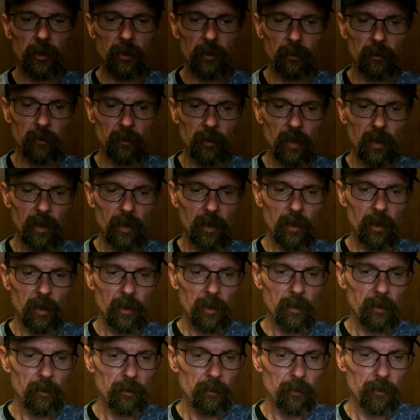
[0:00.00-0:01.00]
a,
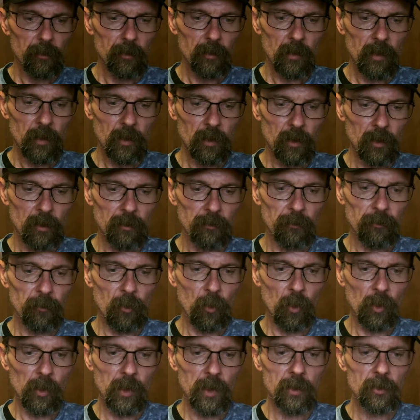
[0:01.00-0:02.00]
a
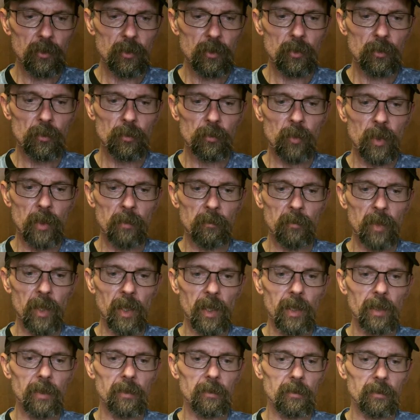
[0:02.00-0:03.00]
four inch swim
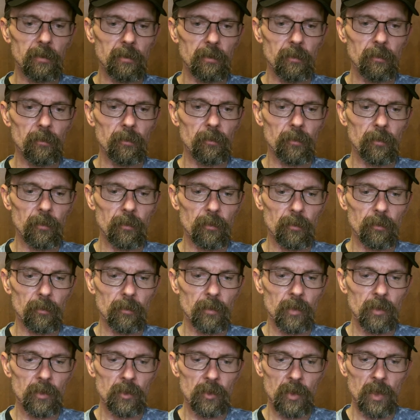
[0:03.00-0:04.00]
bait
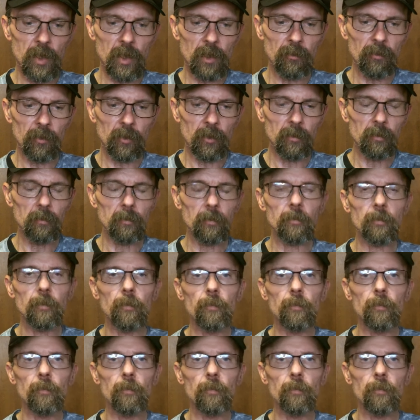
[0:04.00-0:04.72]
instead of a